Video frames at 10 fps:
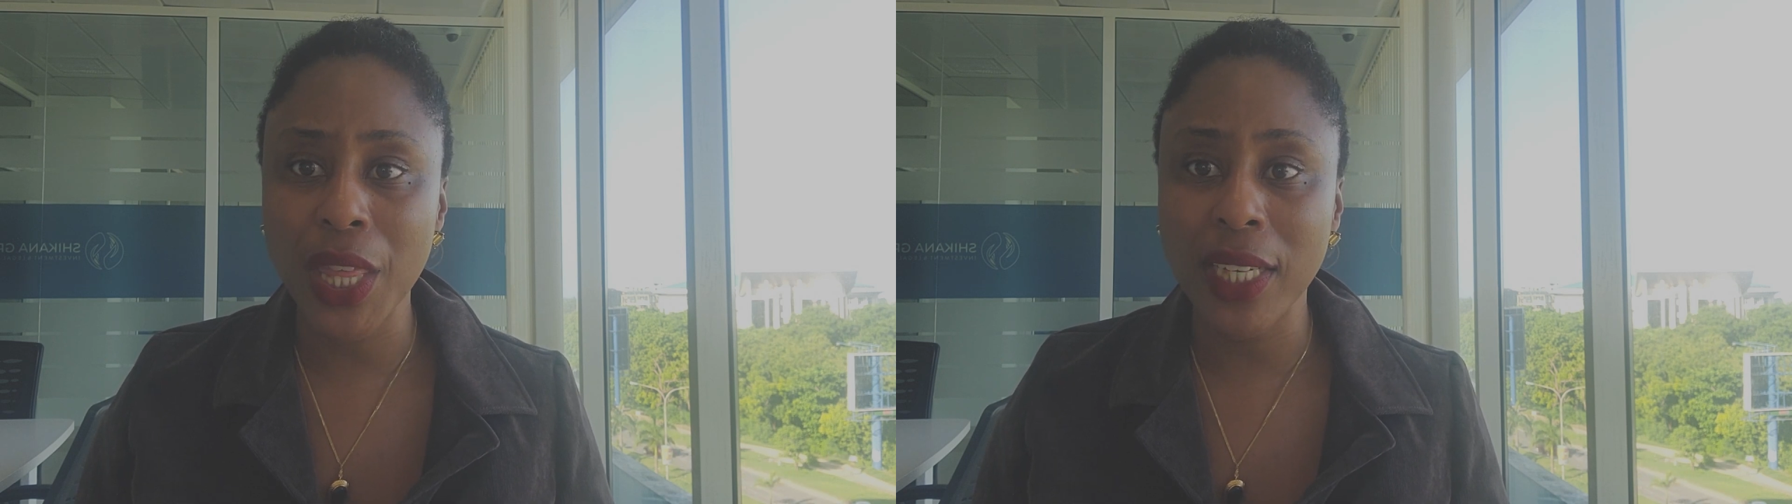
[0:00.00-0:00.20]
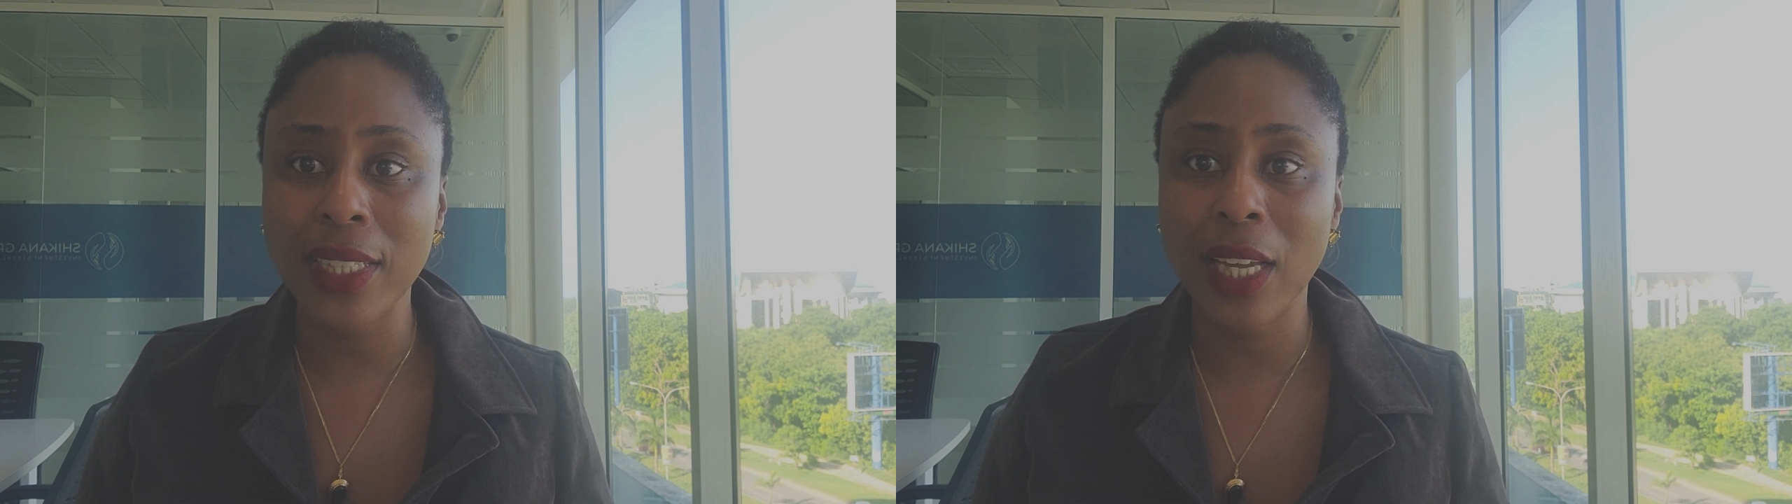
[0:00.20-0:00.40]

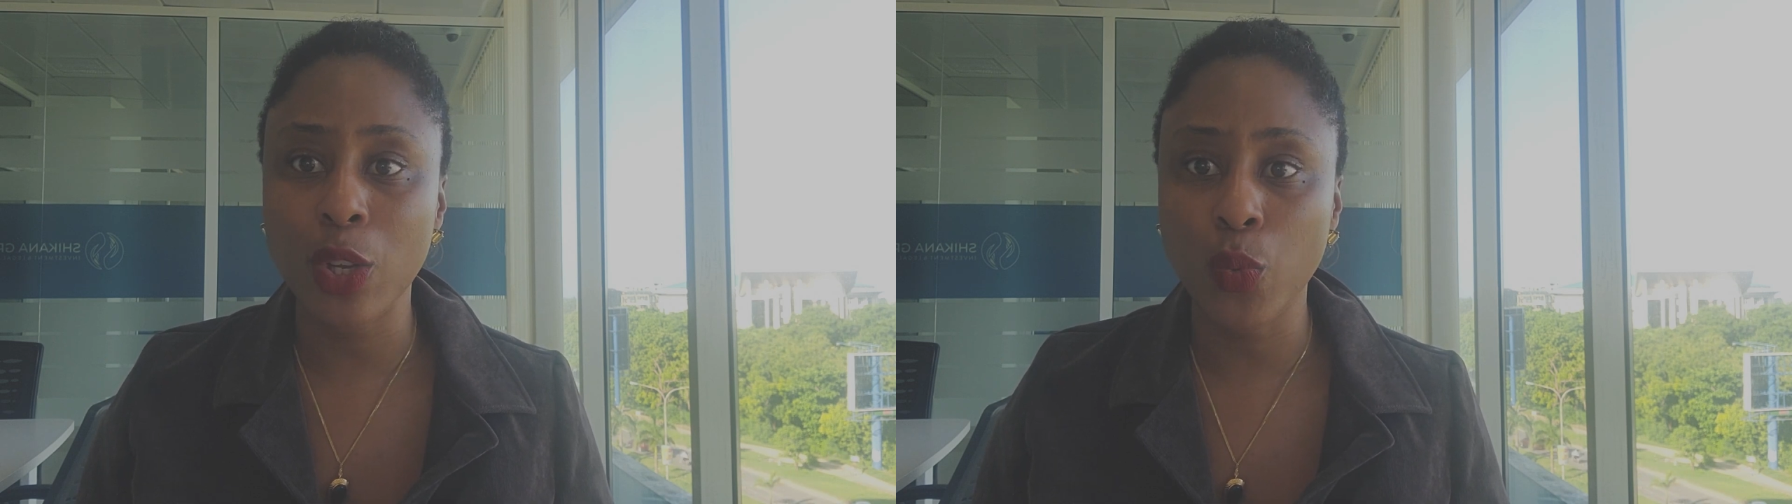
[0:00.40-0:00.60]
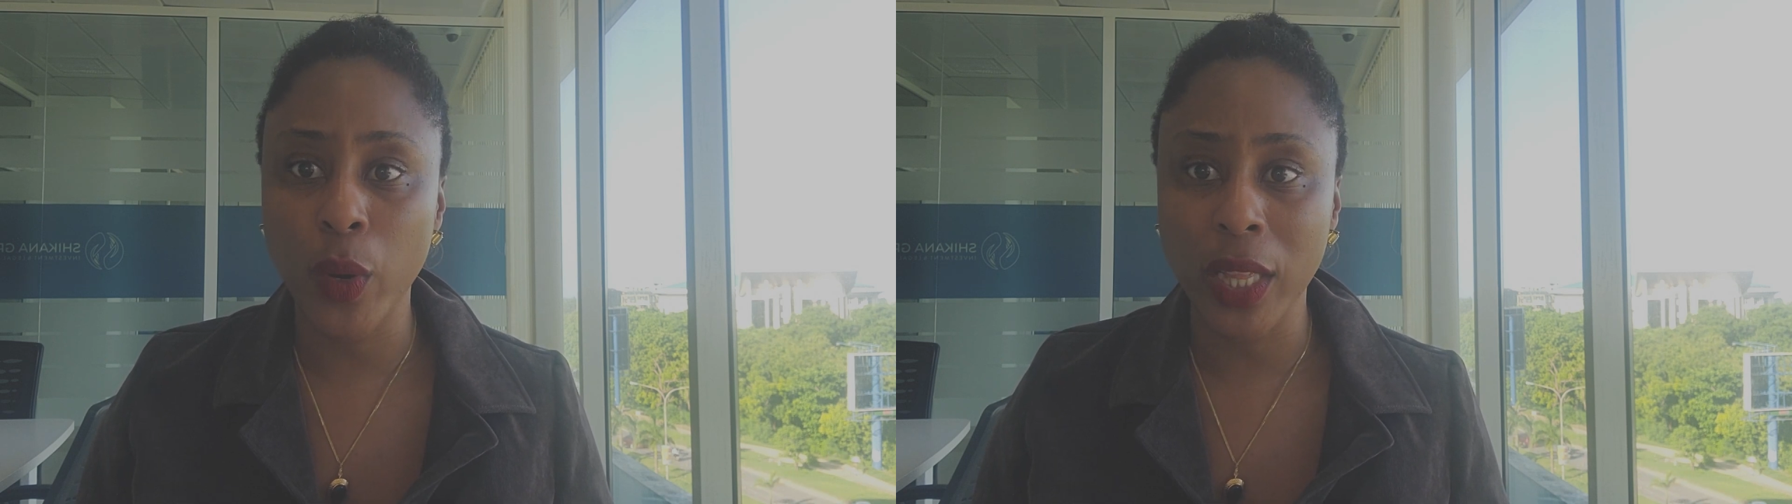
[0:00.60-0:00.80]
things that
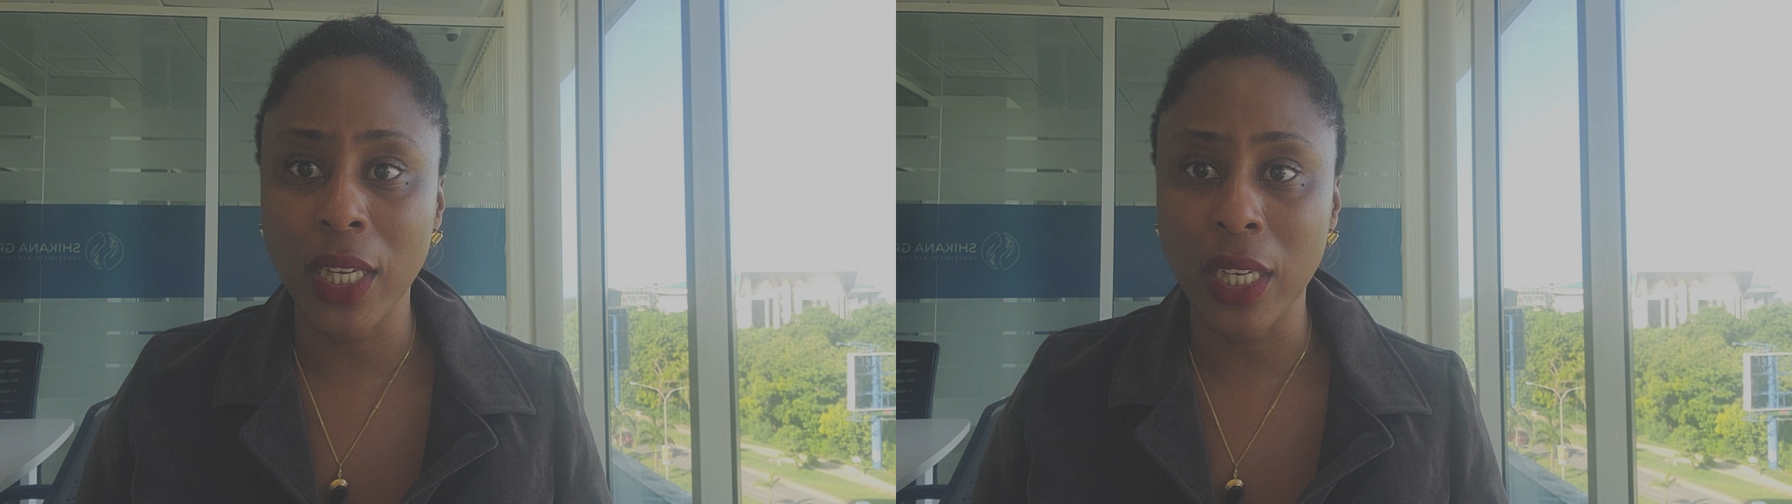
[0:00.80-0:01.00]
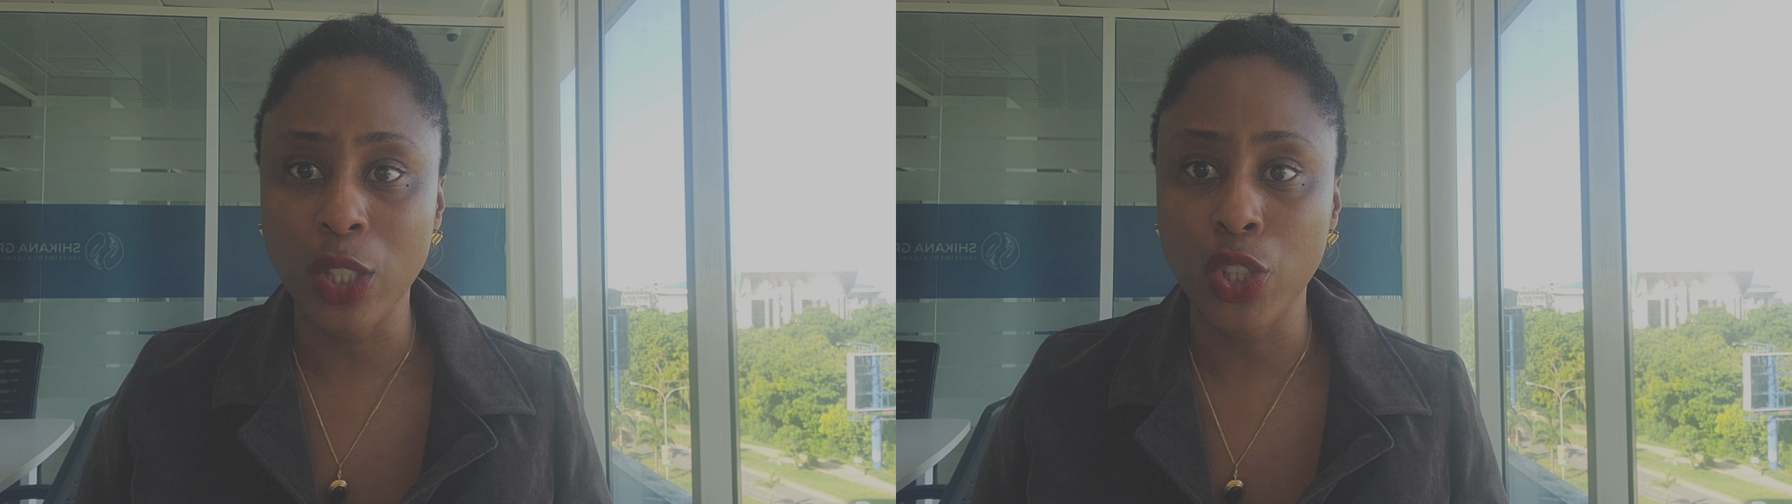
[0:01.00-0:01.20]
you really
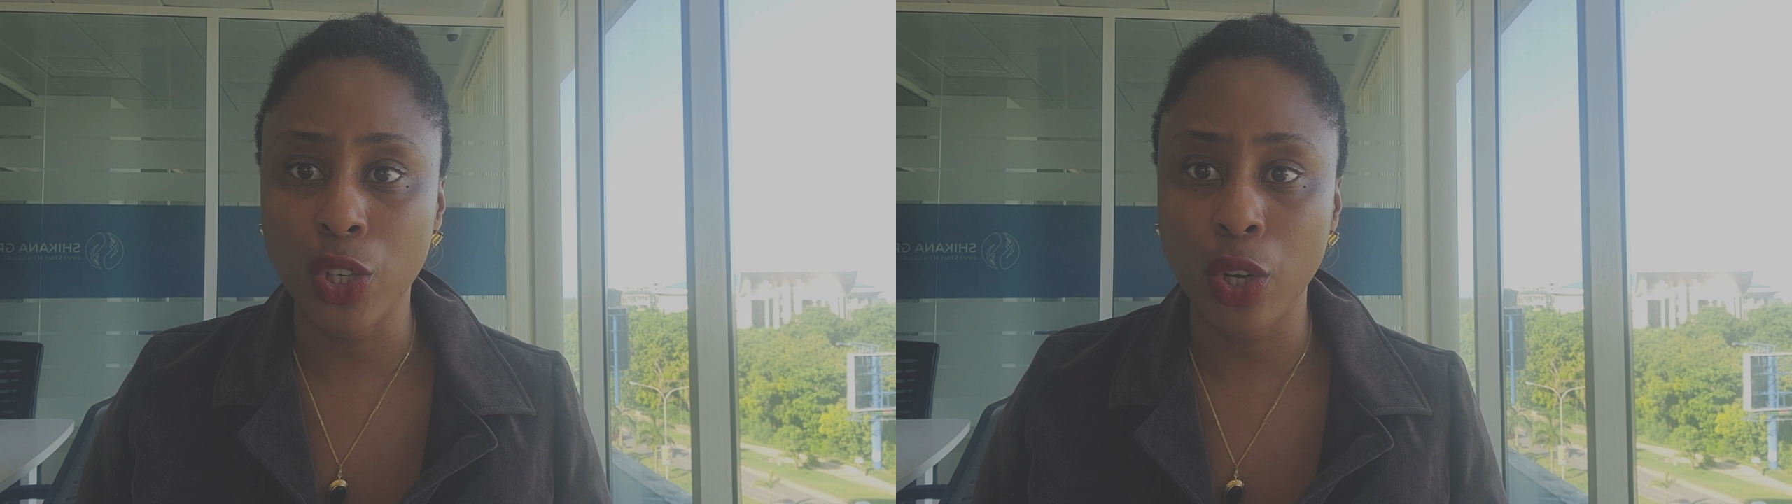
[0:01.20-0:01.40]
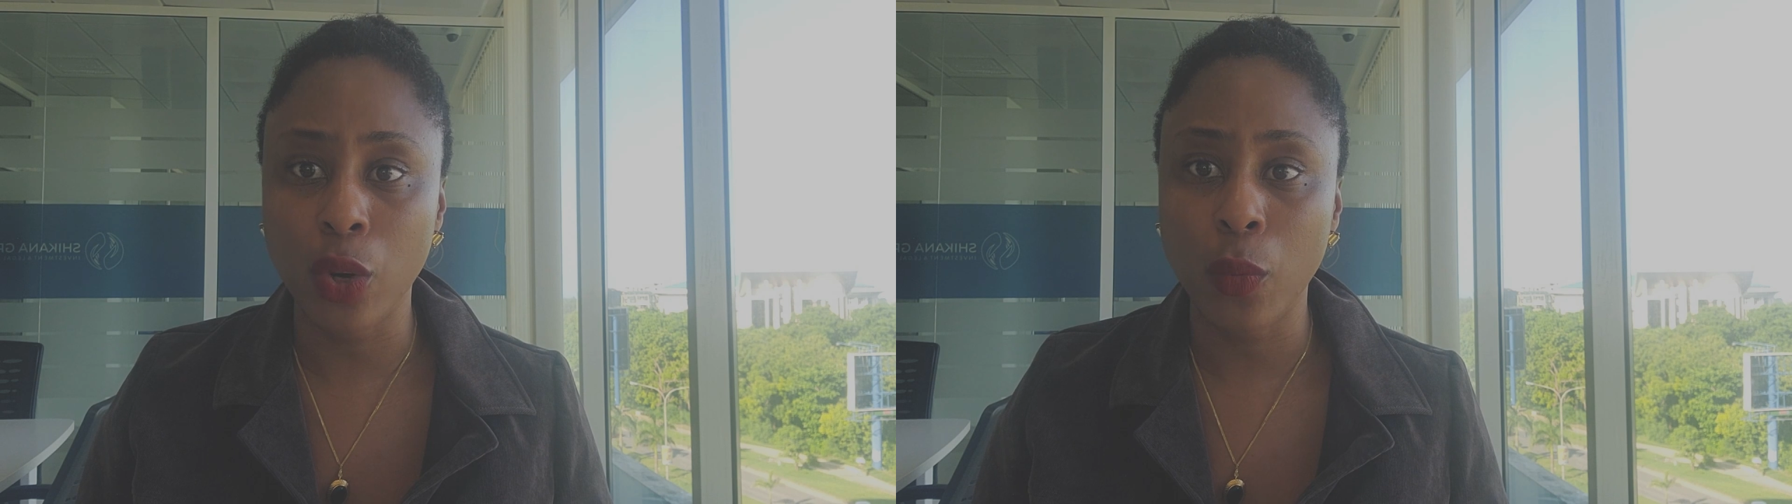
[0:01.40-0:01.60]
need to
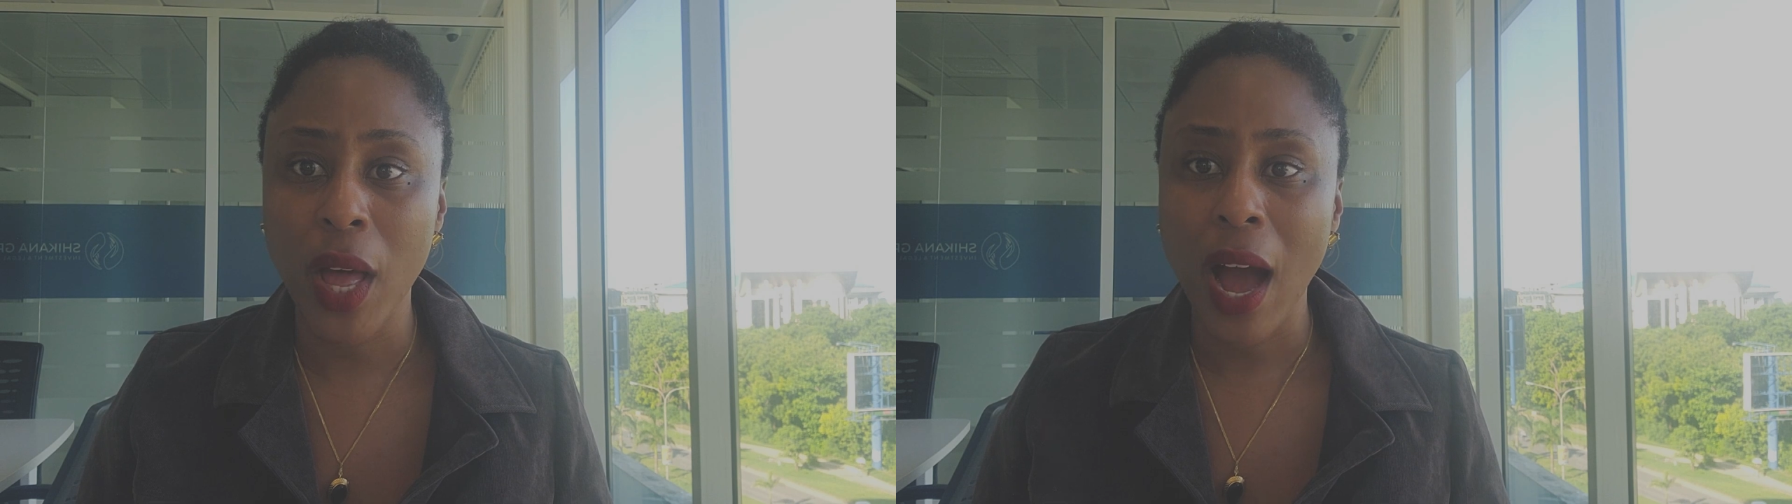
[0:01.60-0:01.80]
know.